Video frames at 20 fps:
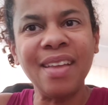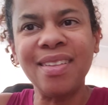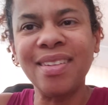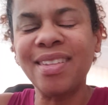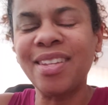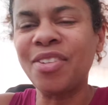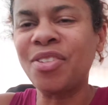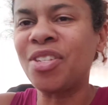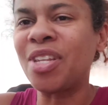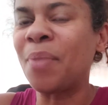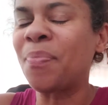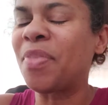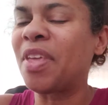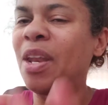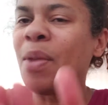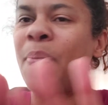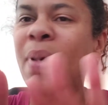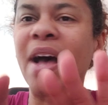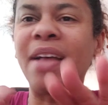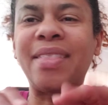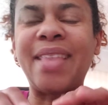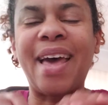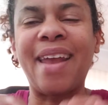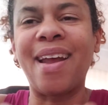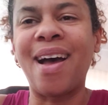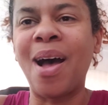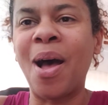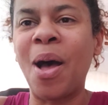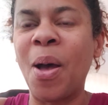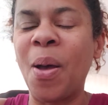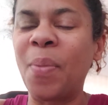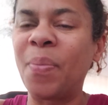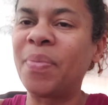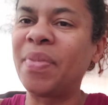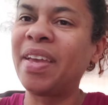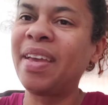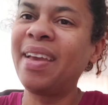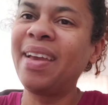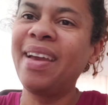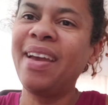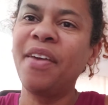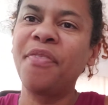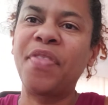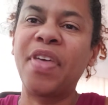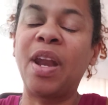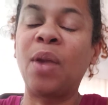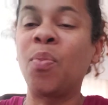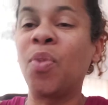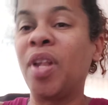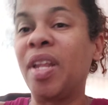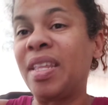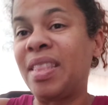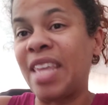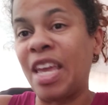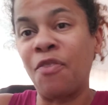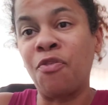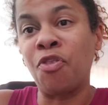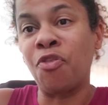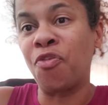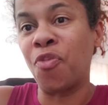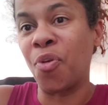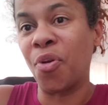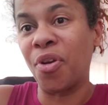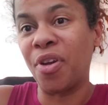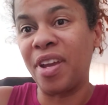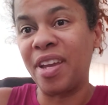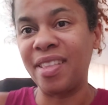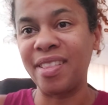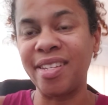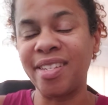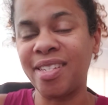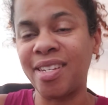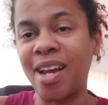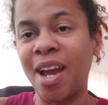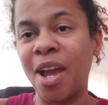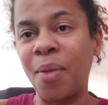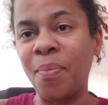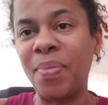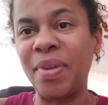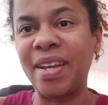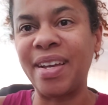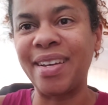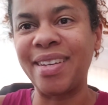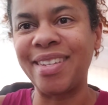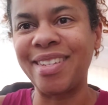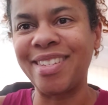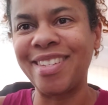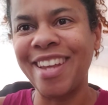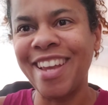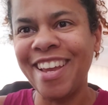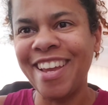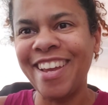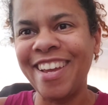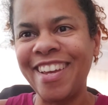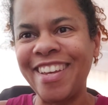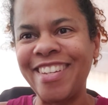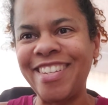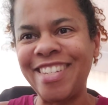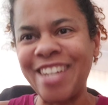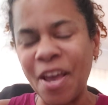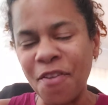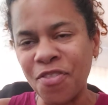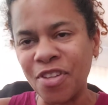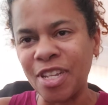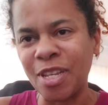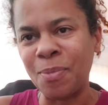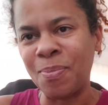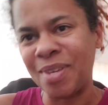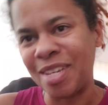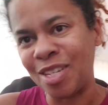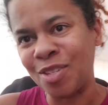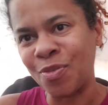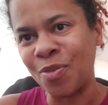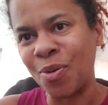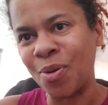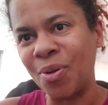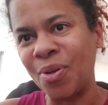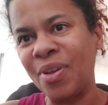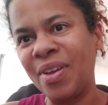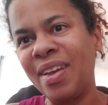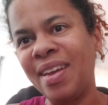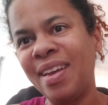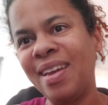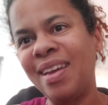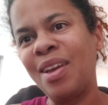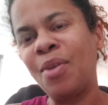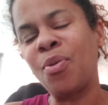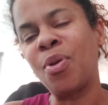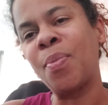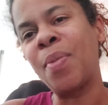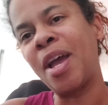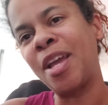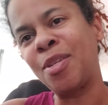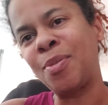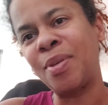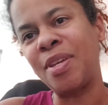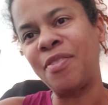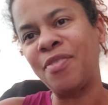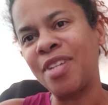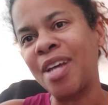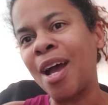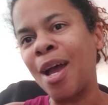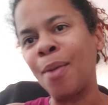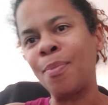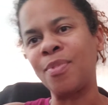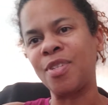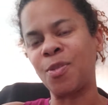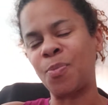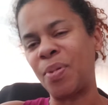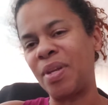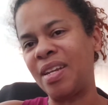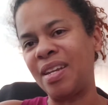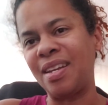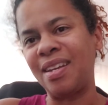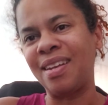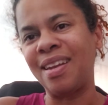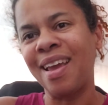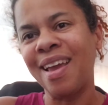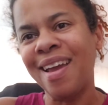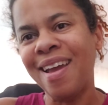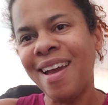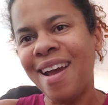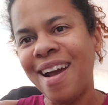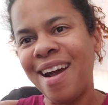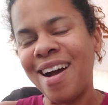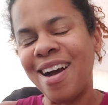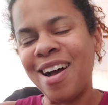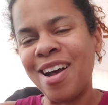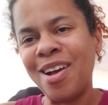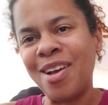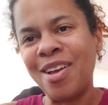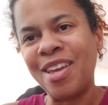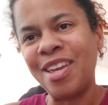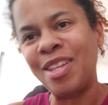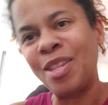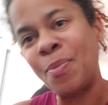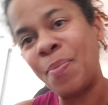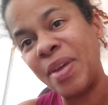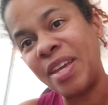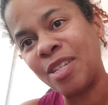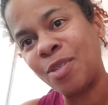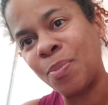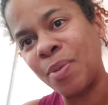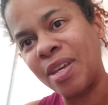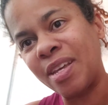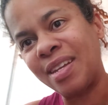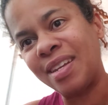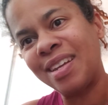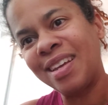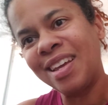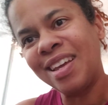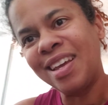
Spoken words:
there's something about that hum that I'm really thankful for in this time because it's definitely peaceful. It reminds me of time spending in the basement